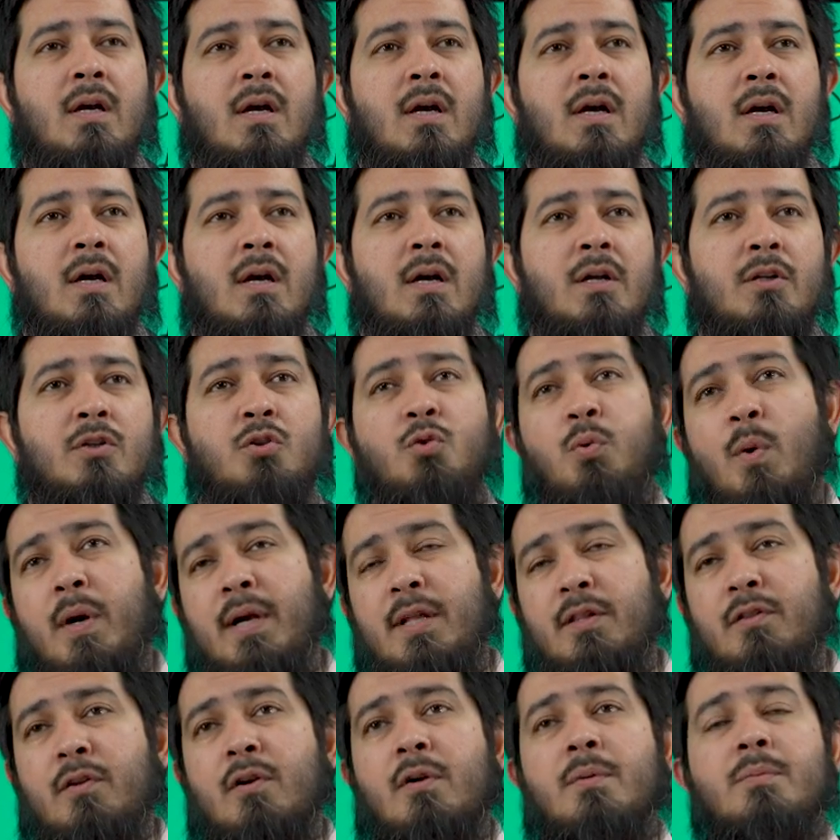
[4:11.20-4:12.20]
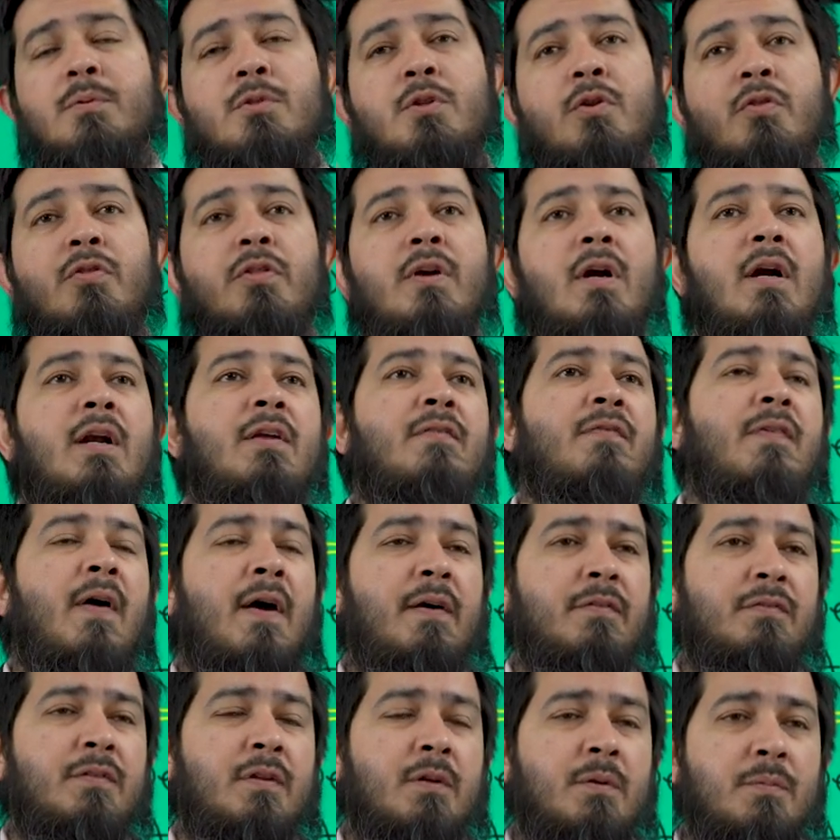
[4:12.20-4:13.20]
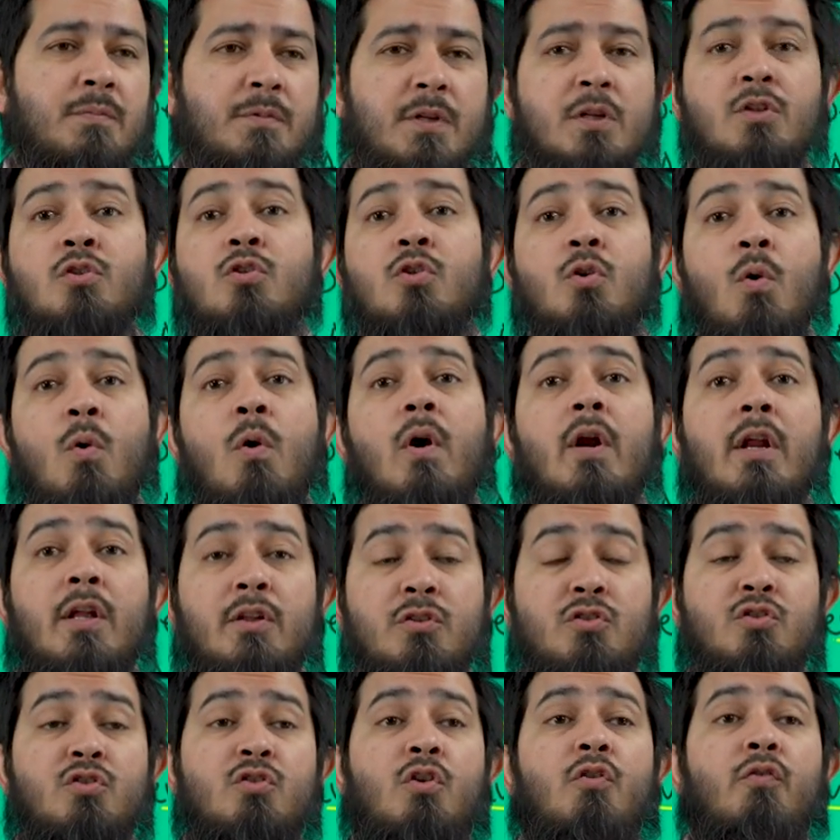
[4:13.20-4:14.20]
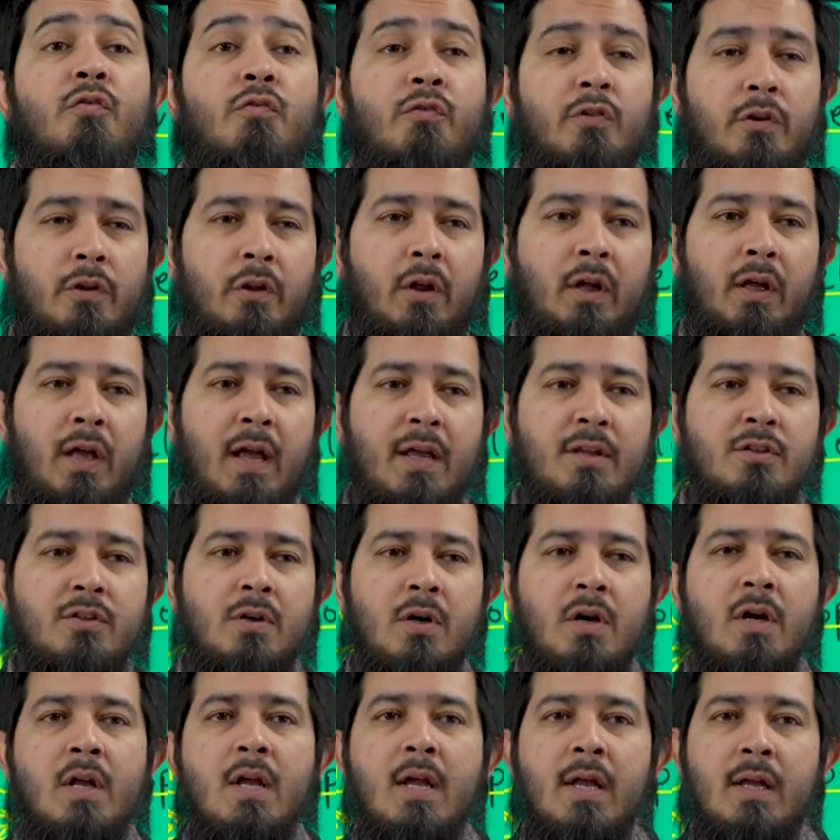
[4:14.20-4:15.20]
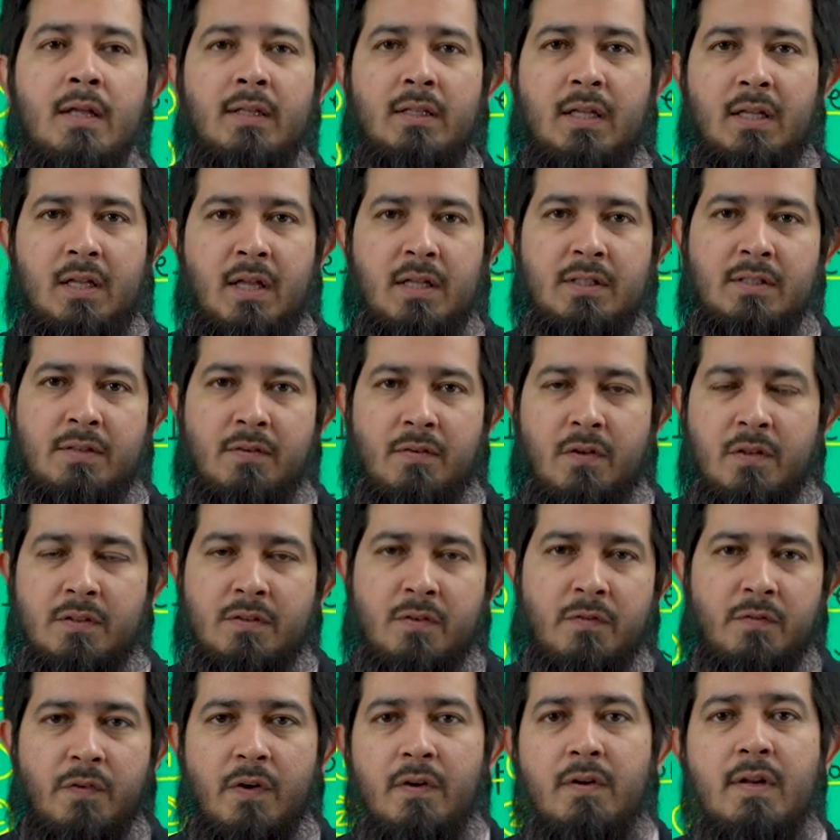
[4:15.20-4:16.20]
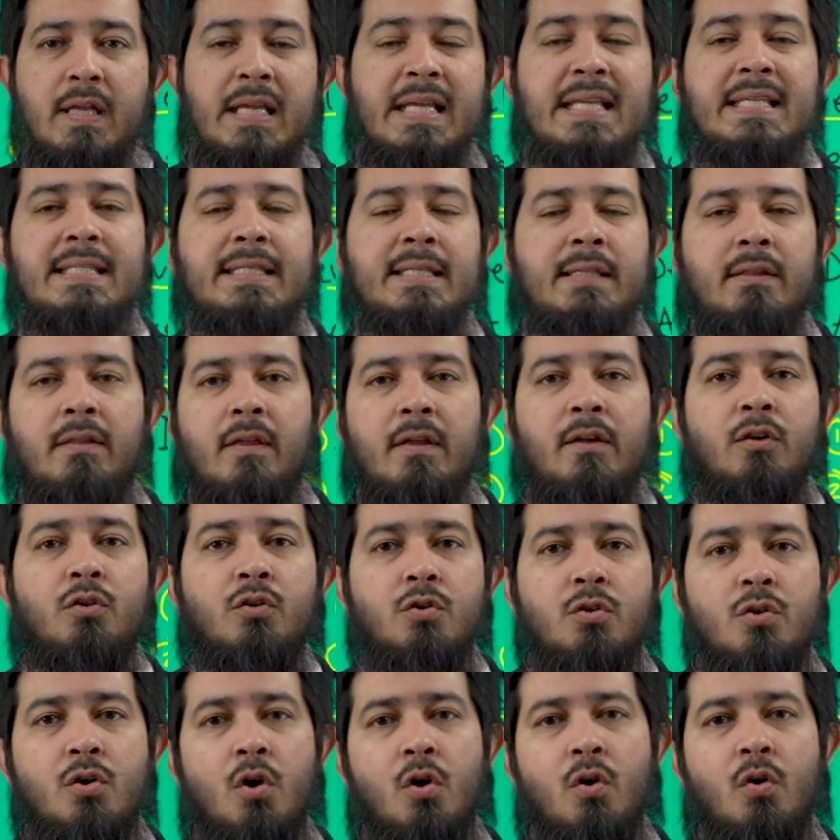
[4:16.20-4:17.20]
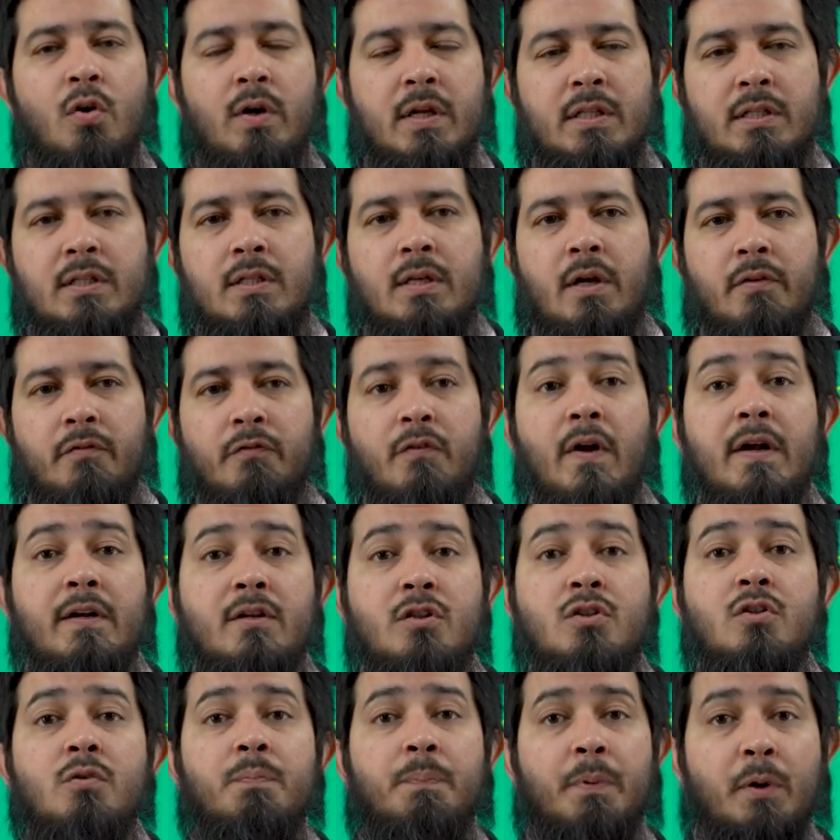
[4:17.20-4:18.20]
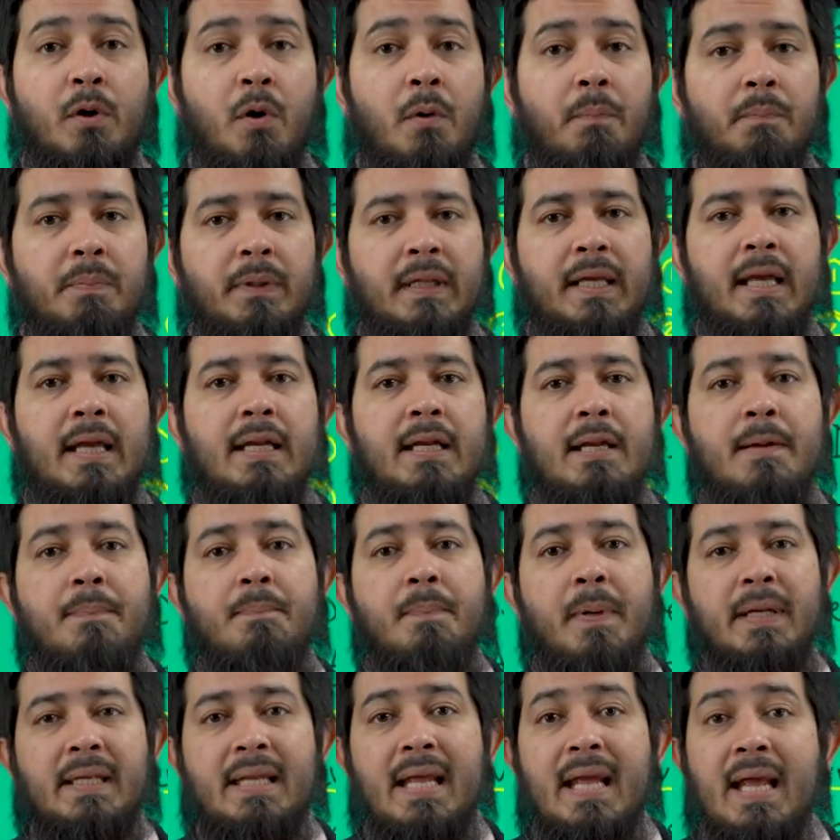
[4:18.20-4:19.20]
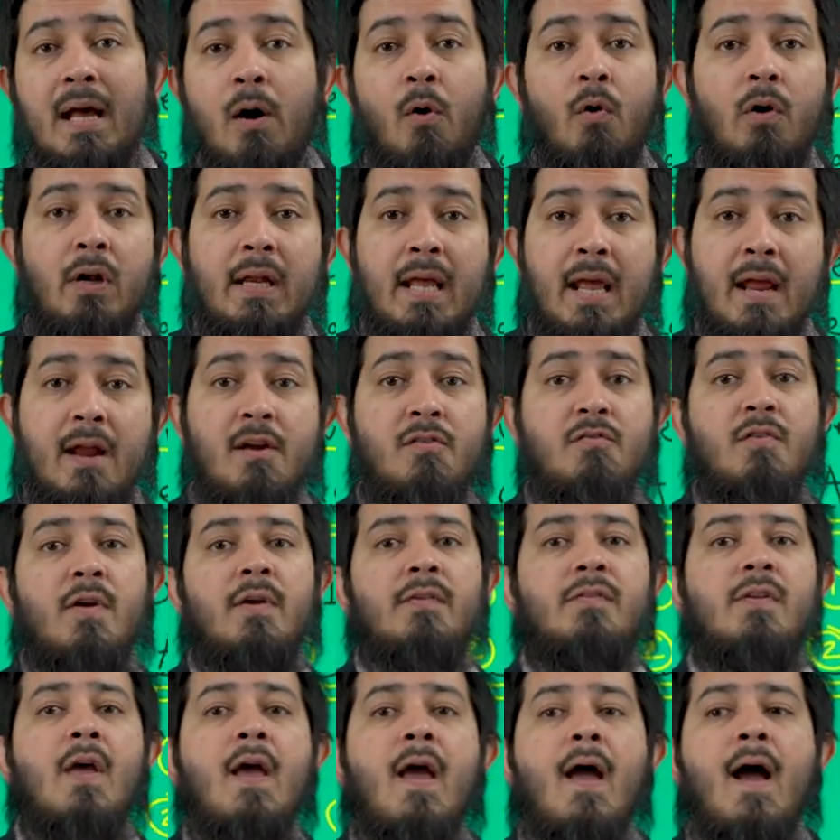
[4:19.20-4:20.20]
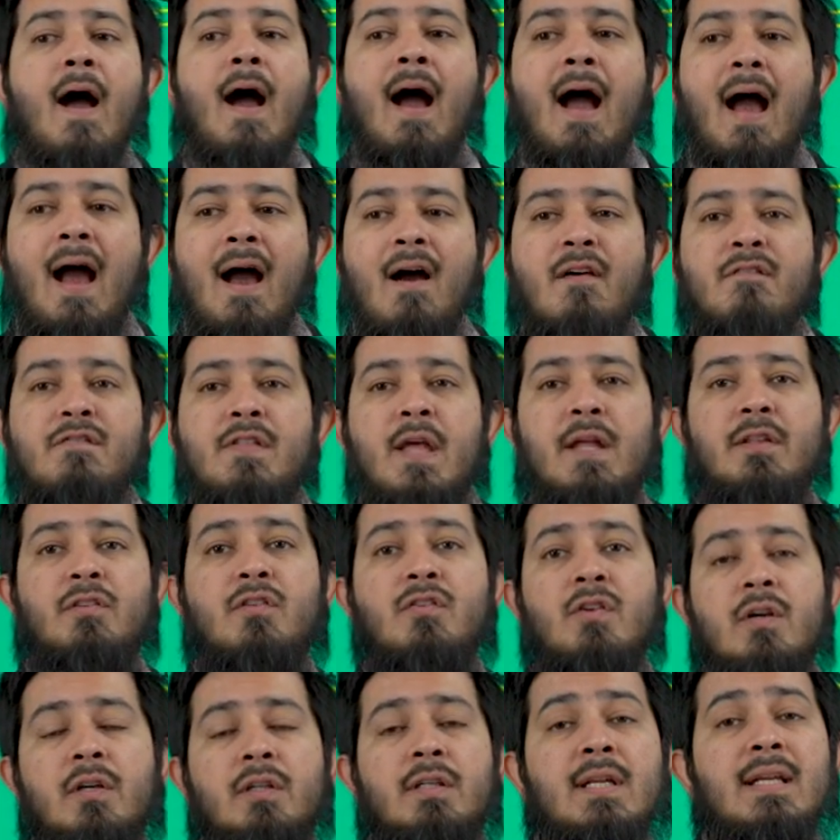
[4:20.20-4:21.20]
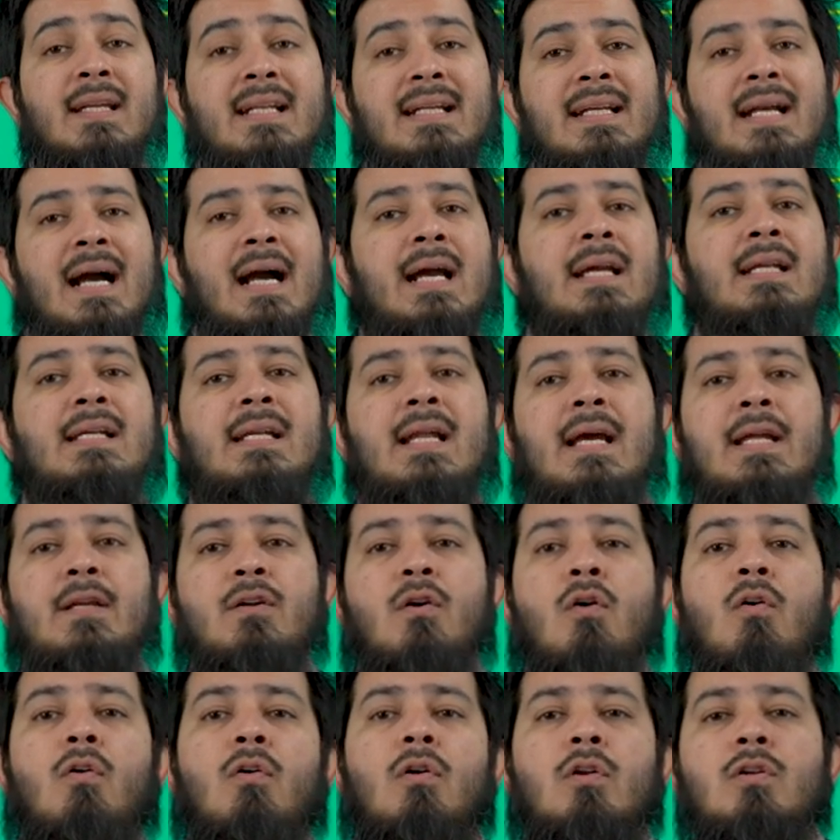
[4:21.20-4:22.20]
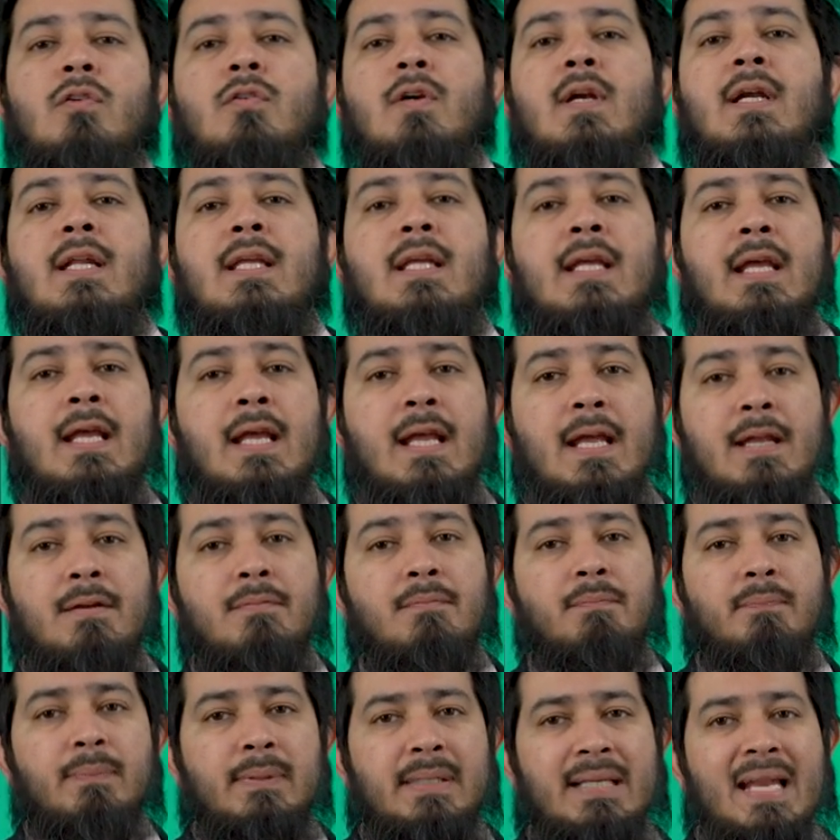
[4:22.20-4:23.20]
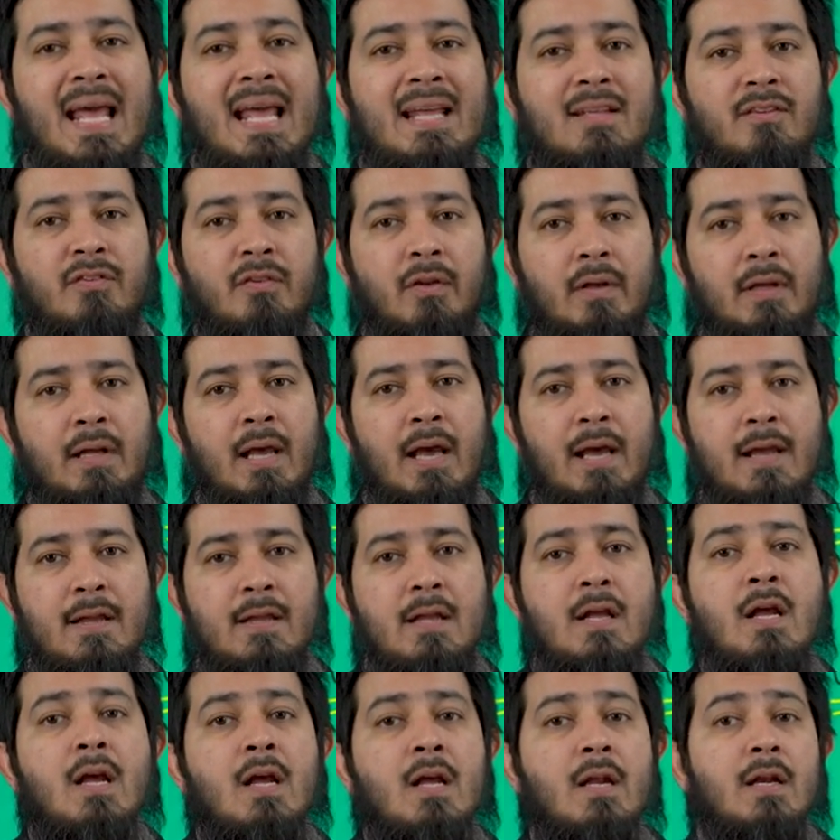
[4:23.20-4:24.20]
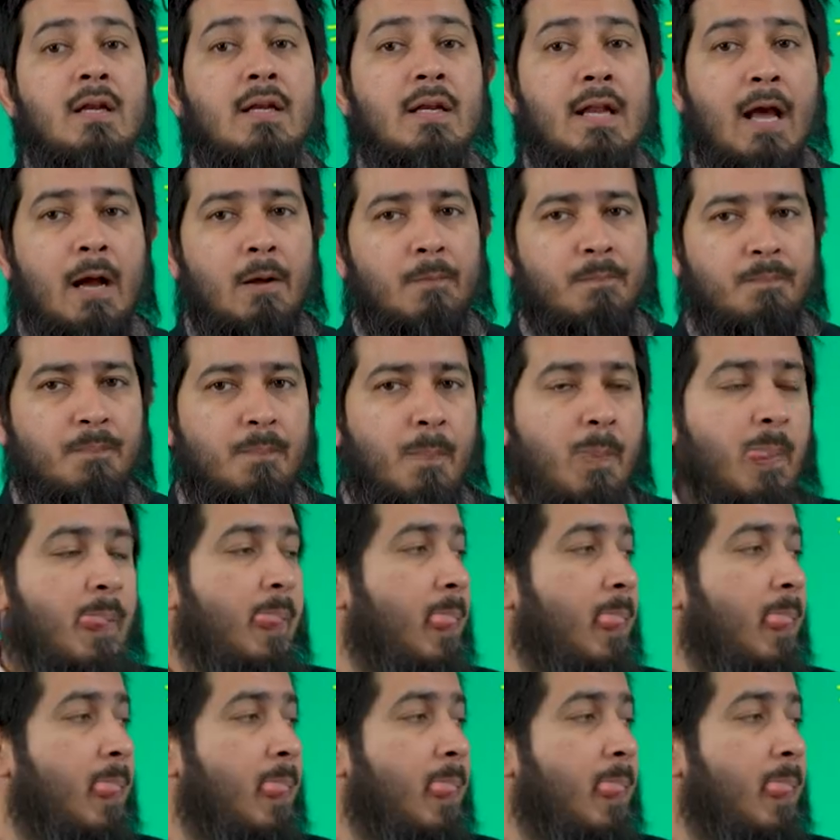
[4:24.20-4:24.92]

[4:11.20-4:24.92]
dirhams to 35 dirhams, and so on and so forth, okay? So it's a very easy thing to know. It's not very super complicated, but all areas have that certain guideline already in place, okay? Now,